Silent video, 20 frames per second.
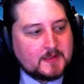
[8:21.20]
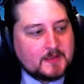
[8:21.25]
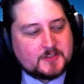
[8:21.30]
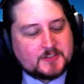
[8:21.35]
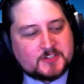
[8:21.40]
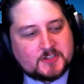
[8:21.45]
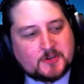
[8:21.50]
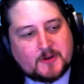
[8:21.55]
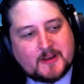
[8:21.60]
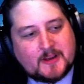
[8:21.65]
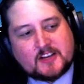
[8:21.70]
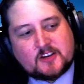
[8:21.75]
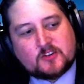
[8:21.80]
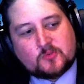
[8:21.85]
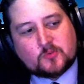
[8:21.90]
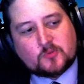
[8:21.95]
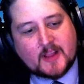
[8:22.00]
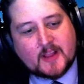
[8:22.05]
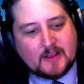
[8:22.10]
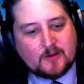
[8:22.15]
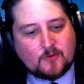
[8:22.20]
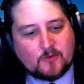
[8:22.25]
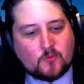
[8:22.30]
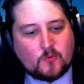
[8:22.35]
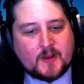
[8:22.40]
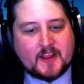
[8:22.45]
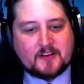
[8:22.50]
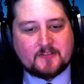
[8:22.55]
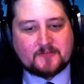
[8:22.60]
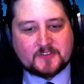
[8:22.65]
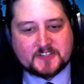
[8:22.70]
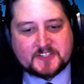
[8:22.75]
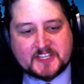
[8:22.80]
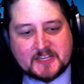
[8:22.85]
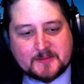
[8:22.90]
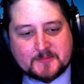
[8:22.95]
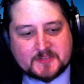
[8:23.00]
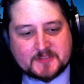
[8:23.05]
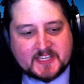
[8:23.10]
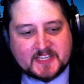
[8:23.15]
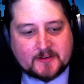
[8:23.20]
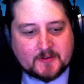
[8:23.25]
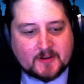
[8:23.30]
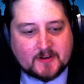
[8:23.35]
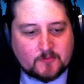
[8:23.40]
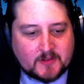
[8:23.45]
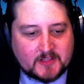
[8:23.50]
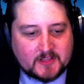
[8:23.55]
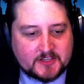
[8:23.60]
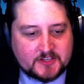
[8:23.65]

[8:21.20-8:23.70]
So a great win for Team Secret, really